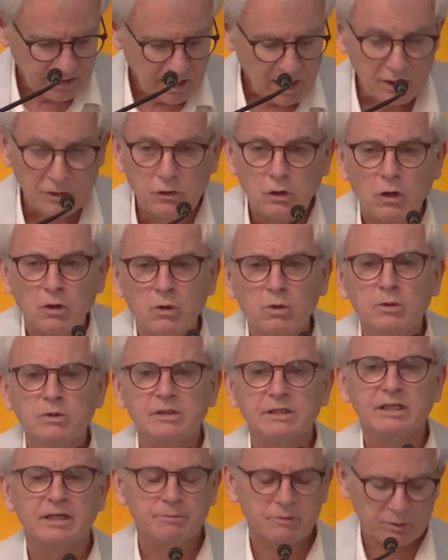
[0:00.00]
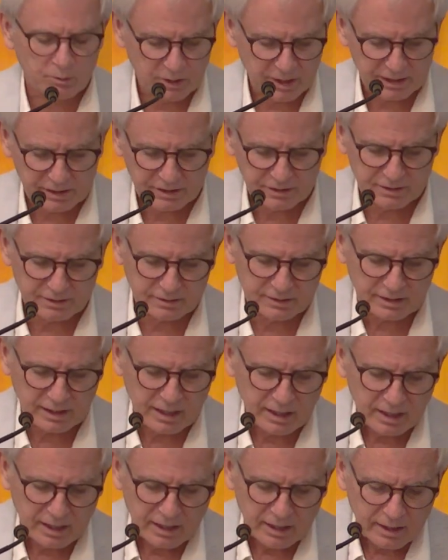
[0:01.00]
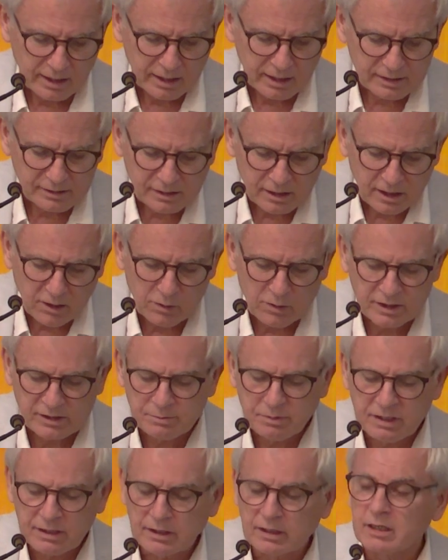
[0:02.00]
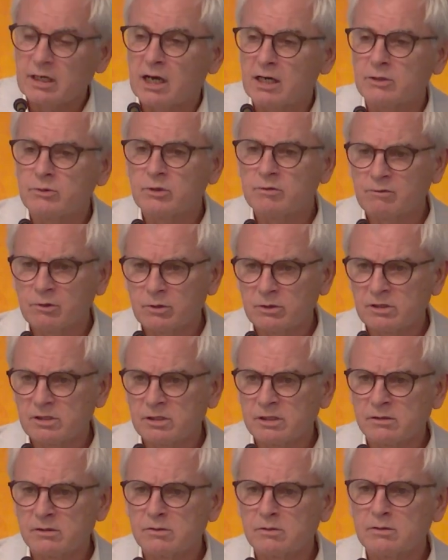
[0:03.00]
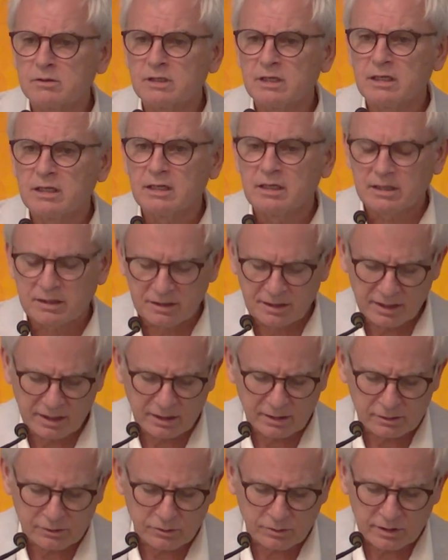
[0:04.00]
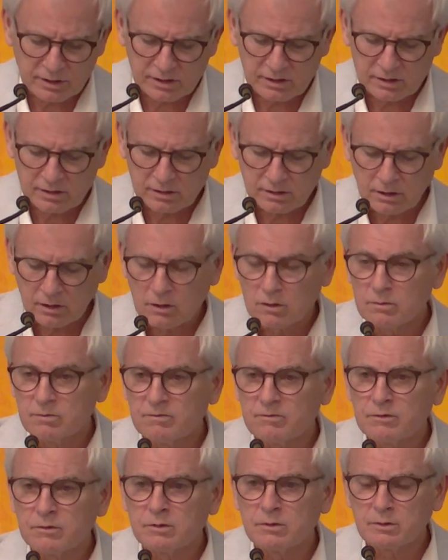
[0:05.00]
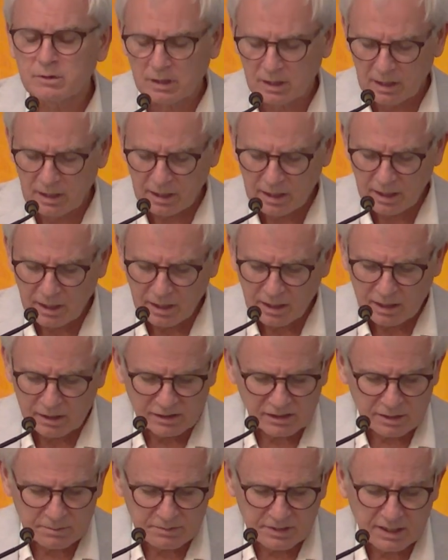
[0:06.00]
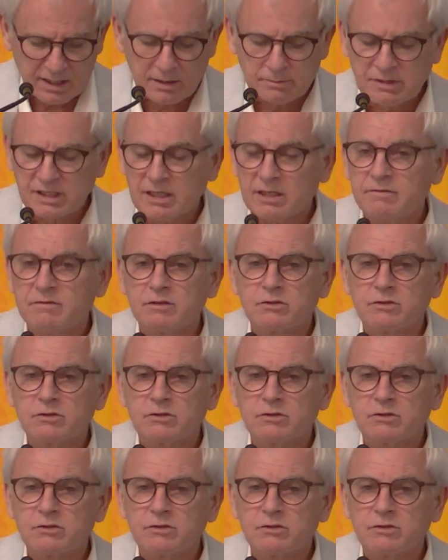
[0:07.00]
No, immigration has always been a controversial, dangerous, hopeful, sometimes even